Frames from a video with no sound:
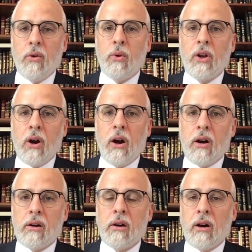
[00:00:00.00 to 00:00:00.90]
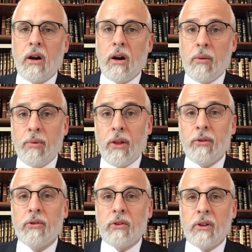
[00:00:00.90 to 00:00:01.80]
We are our
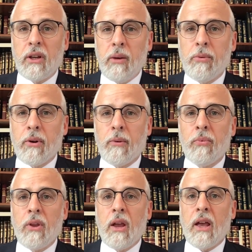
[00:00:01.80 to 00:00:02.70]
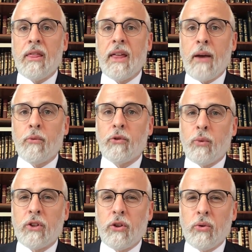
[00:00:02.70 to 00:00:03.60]
brother's keeper, and that was
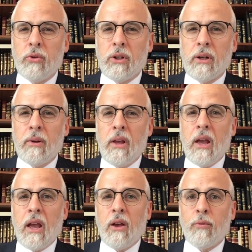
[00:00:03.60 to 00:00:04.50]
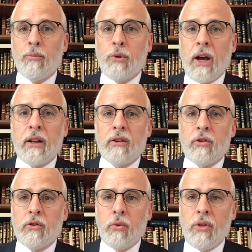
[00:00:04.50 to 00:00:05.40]
what Yehuda brought it
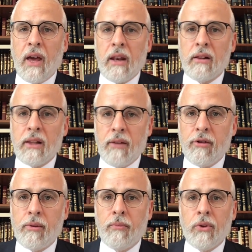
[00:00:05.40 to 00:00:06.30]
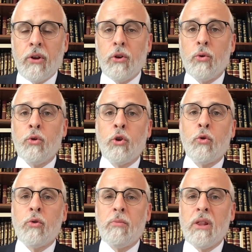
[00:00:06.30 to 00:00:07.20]
to that level. Yehuda,
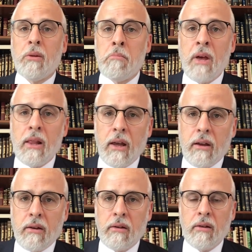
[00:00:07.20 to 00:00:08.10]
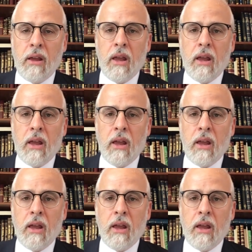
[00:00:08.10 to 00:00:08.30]
who would be the melech,